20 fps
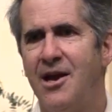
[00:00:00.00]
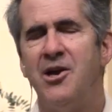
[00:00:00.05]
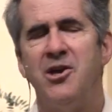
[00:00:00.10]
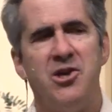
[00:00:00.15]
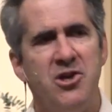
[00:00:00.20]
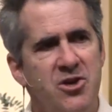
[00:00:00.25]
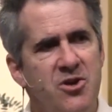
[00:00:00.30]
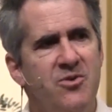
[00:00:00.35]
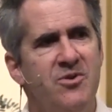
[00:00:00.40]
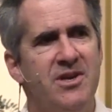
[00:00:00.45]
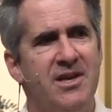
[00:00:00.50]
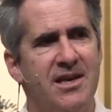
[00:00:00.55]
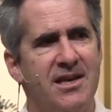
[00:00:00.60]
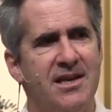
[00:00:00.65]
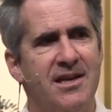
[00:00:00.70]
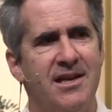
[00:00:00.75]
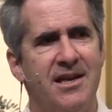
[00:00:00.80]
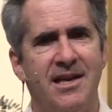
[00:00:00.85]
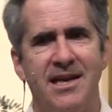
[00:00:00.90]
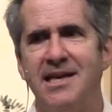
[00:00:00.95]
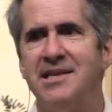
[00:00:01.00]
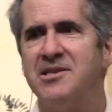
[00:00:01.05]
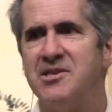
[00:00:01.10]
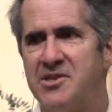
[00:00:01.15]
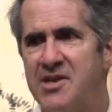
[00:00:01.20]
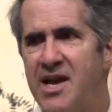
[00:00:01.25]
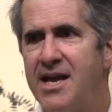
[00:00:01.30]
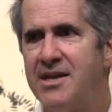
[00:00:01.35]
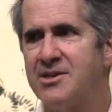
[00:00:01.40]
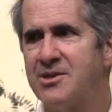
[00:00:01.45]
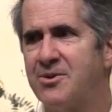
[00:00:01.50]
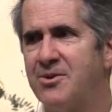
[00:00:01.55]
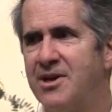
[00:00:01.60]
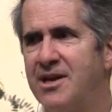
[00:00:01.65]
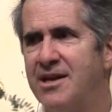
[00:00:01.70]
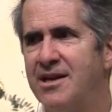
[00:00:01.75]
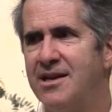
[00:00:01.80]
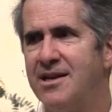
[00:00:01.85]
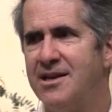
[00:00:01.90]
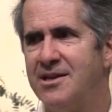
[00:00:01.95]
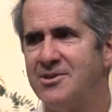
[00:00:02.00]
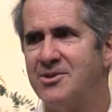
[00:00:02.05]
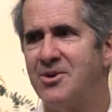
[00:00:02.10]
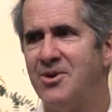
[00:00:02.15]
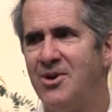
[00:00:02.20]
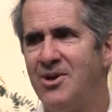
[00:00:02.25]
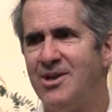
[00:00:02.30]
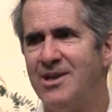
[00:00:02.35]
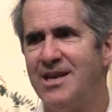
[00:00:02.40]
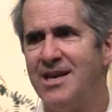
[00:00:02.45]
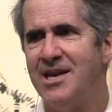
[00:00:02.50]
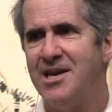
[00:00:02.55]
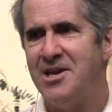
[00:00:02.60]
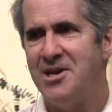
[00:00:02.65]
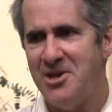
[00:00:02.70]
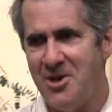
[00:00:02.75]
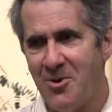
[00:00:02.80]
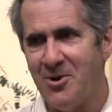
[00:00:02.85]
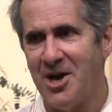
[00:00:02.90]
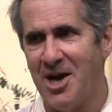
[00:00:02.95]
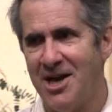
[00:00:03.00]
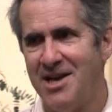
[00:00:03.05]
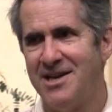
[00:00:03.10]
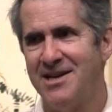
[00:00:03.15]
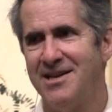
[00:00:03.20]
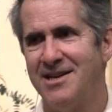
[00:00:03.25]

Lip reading: Union in Sanskrit is called yoga.